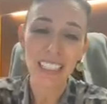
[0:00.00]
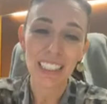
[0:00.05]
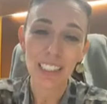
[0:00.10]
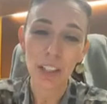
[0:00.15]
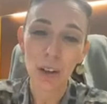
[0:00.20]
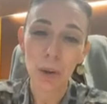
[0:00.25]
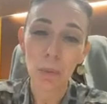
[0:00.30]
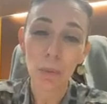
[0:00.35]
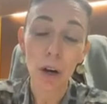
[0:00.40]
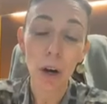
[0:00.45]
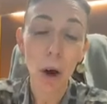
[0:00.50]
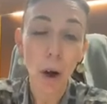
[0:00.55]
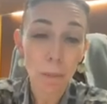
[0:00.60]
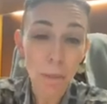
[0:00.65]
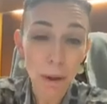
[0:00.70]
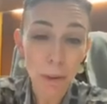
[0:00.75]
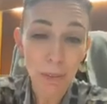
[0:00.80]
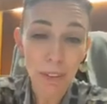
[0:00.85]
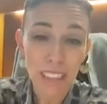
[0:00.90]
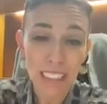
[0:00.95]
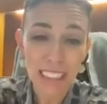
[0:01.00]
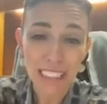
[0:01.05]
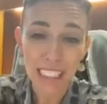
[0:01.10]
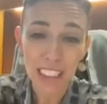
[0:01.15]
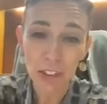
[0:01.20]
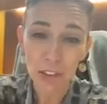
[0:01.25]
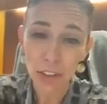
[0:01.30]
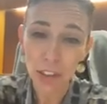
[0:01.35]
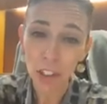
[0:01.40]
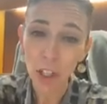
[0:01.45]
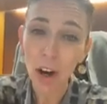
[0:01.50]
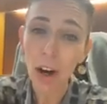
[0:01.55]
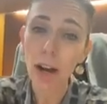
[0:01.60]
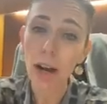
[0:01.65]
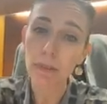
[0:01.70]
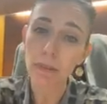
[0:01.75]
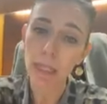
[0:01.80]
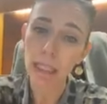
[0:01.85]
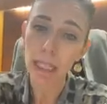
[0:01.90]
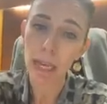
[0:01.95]
So we're hoping with this extra
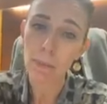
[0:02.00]
time that